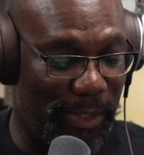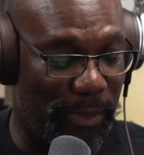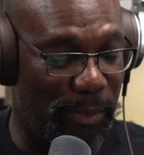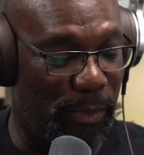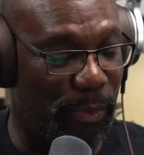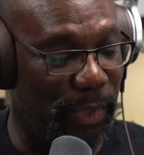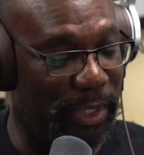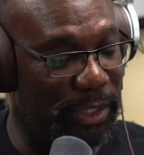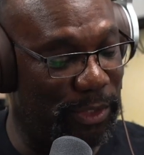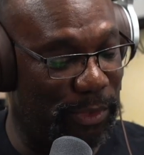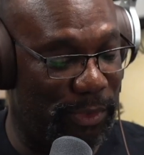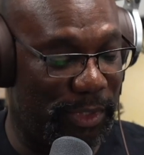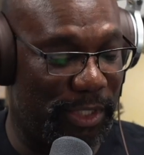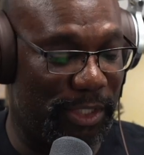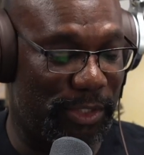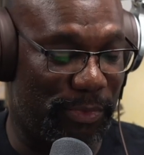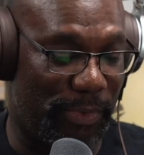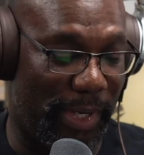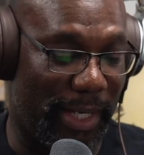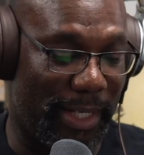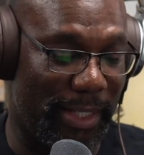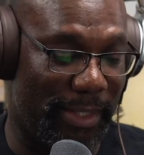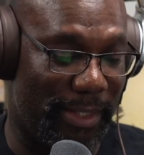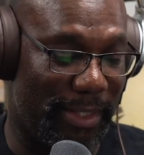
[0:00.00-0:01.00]
So what do these
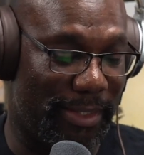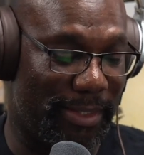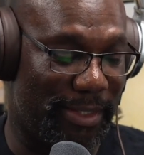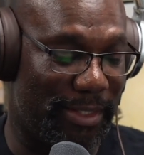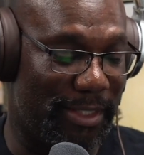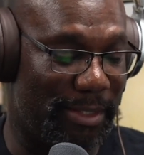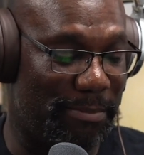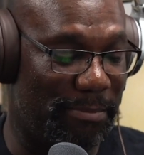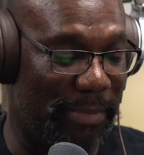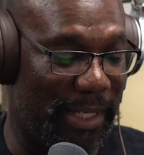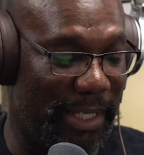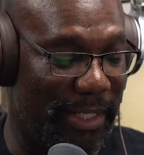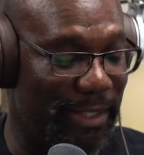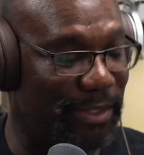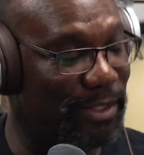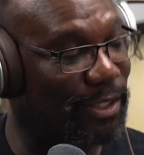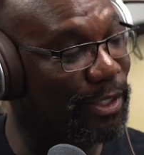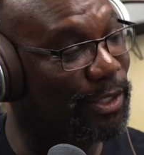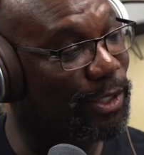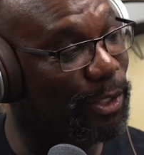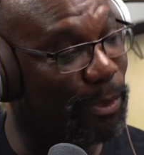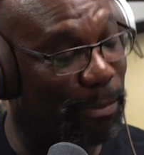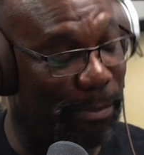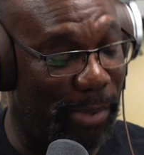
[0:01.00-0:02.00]
recognitions mean
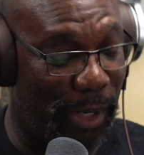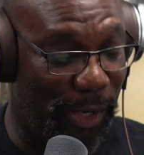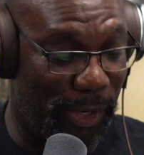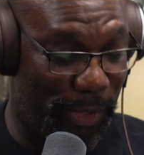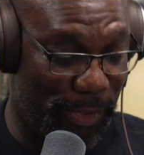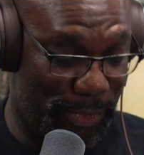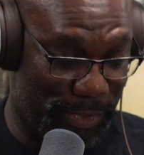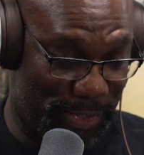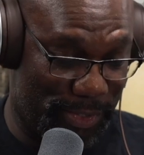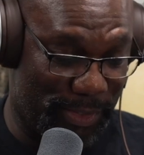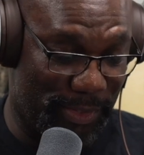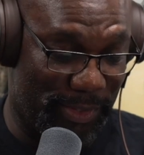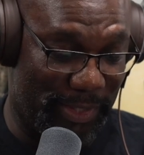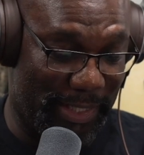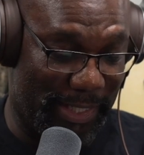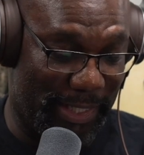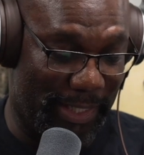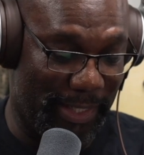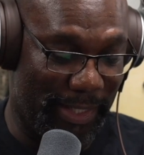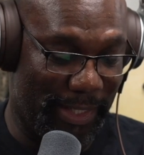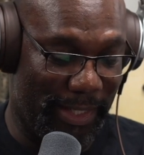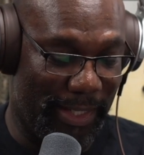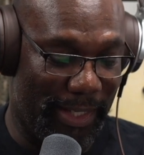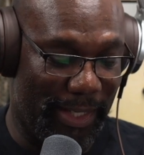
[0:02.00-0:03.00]
to you
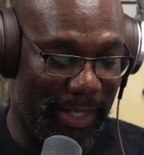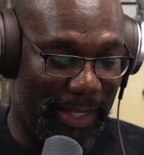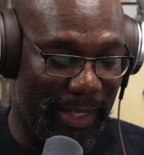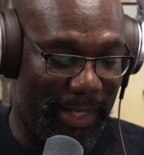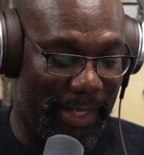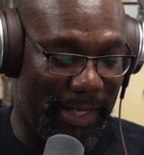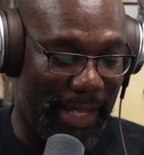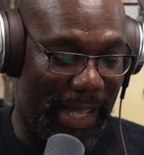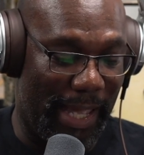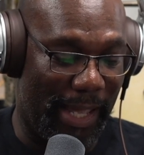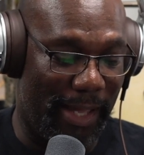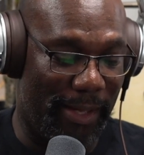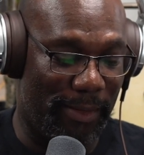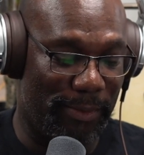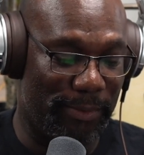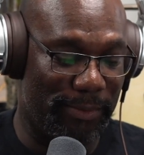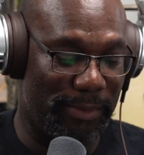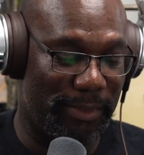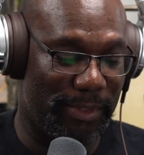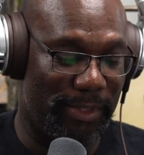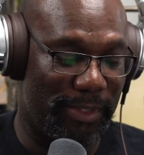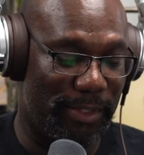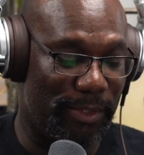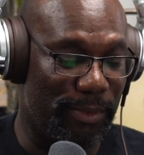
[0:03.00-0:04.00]
personally, and
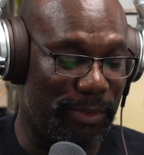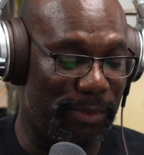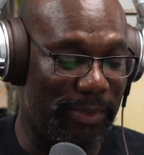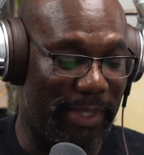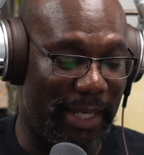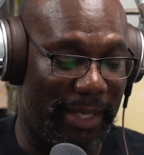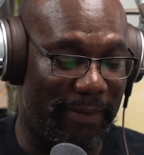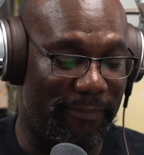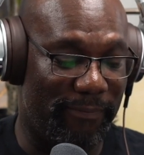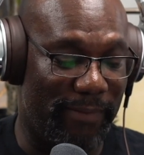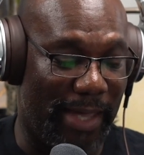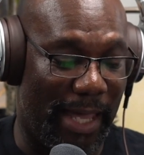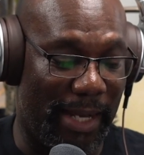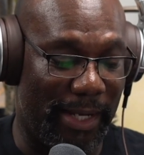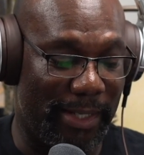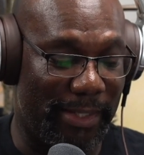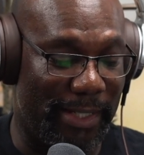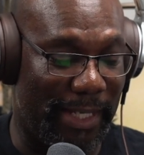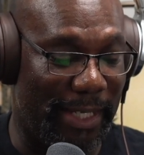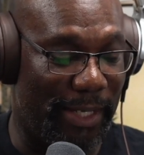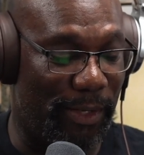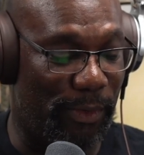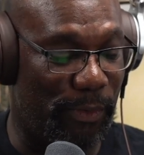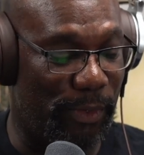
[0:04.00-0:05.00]
how do they
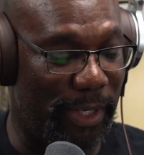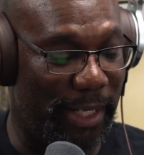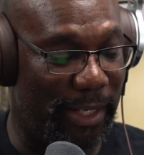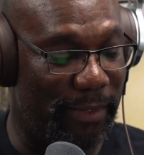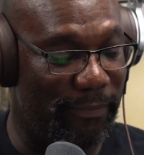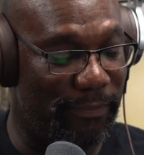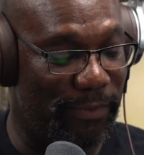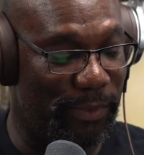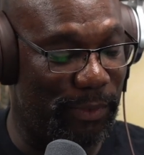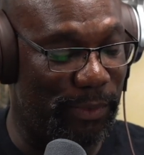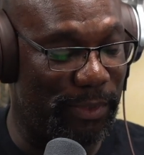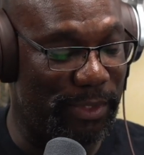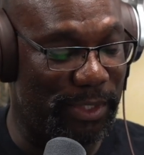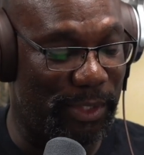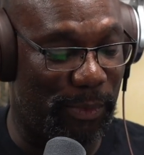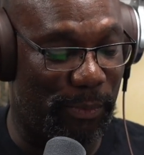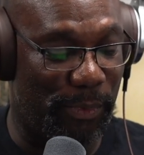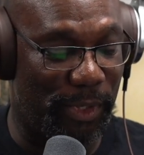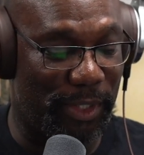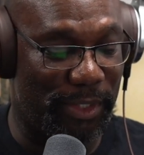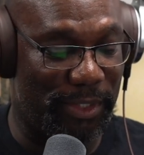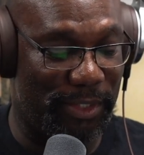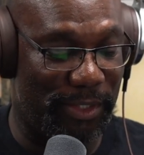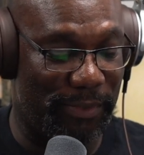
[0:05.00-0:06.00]
validate or influence the
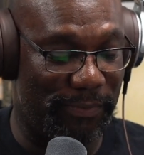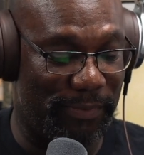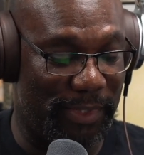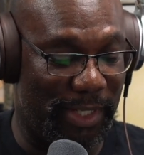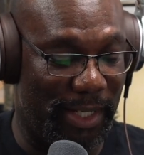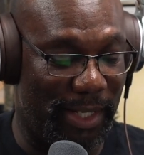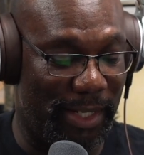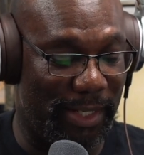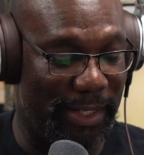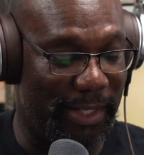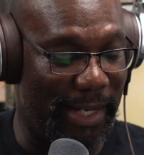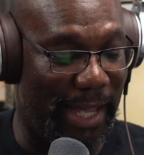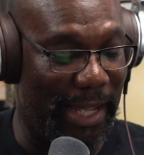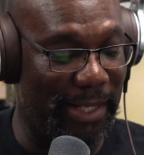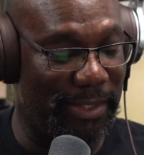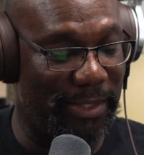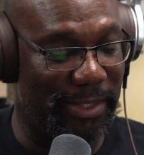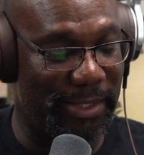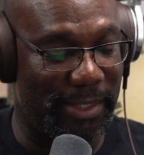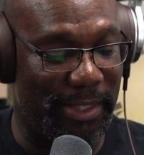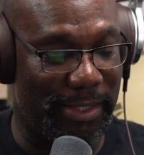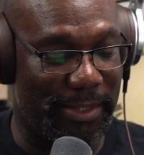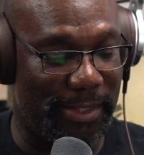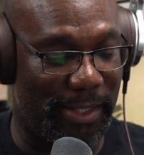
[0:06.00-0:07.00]
work you've done, not
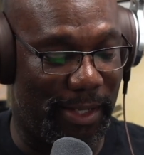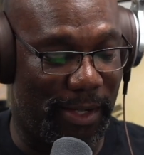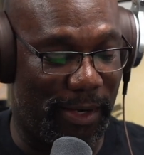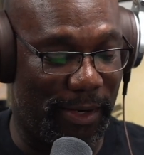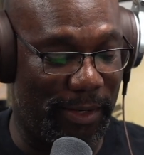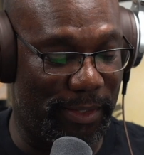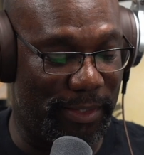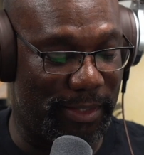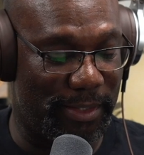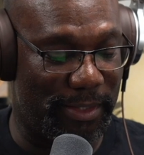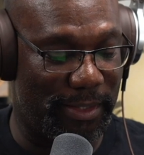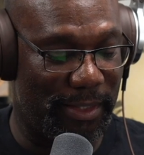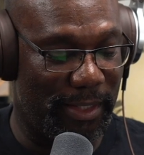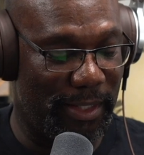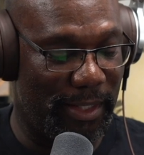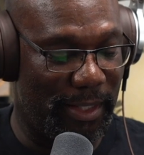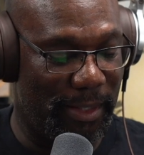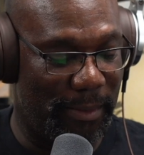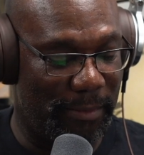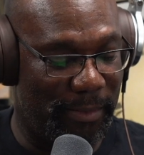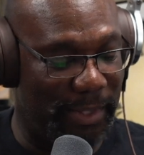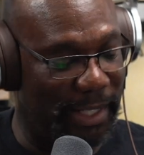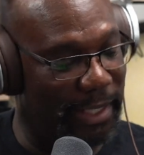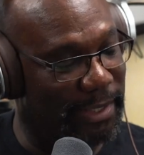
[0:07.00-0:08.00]
just as an artist,
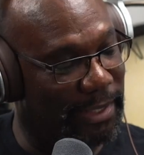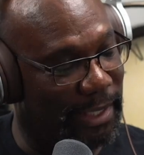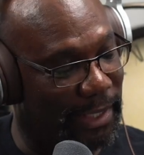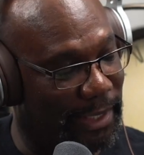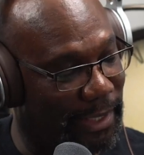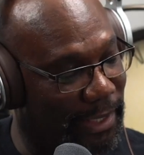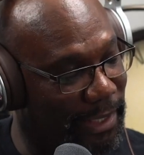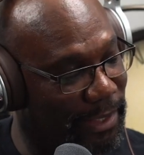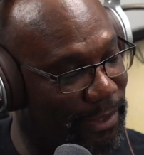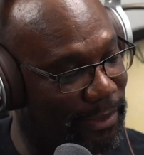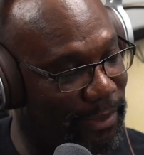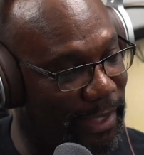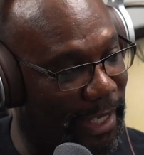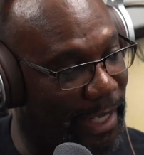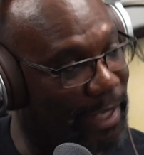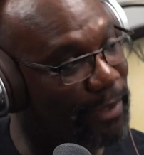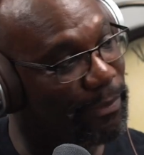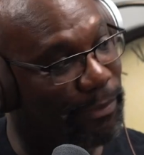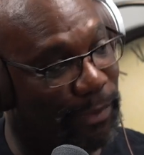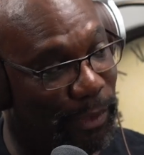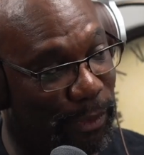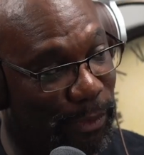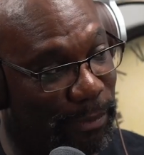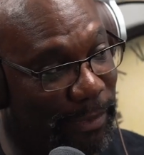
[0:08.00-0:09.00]
but as a leader
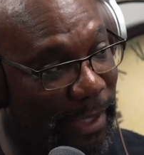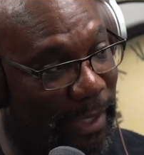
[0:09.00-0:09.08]
and role